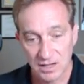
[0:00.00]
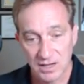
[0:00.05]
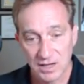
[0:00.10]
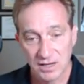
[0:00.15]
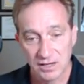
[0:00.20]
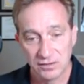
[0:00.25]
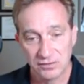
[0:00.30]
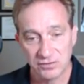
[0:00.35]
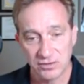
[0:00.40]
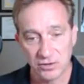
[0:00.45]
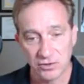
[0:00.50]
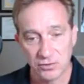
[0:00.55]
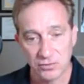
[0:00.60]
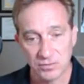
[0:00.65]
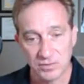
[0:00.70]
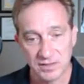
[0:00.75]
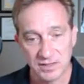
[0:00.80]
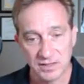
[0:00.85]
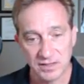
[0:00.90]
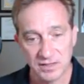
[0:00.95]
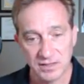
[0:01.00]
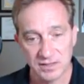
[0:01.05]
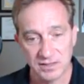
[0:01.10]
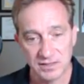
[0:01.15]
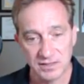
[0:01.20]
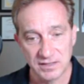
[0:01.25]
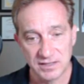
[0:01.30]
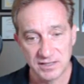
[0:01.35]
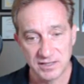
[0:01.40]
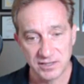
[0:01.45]
So
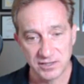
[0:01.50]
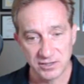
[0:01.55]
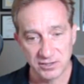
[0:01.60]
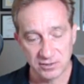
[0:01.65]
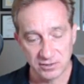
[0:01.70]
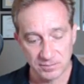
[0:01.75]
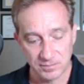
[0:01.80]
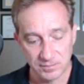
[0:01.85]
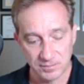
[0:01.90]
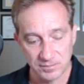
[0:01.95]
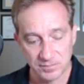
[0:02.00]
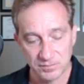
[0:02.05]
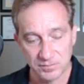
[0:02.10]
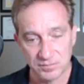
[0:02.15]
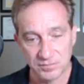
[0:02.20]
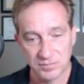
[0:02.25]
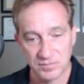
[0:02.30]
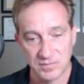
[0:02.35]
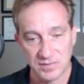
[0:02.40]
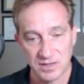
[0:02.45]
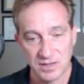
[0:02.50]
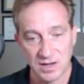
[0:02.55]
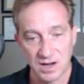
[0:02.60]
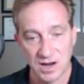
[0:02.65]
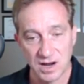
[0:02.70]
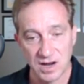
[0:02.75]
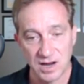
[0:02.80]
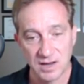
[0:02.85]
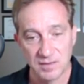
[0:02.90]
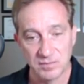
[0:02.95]
here,
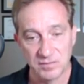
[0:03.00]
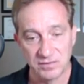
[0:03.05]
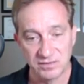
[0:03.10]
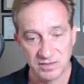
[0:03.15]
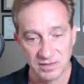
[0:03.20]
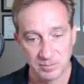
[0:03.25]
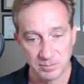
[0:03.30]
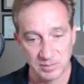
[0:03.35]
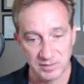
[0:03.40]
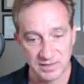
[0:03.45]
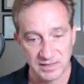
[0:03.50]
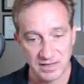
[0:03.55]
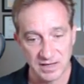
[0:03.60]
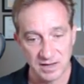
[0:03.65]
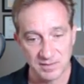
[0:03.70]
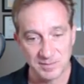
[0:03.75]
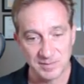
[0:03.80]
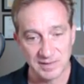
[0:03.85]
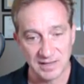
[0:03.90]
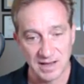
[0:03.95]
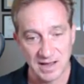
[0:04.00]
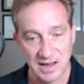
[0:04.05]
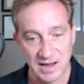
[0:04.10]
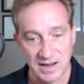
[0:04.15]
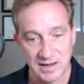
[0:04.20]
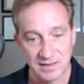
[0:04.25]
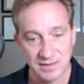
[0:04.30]
I simply apply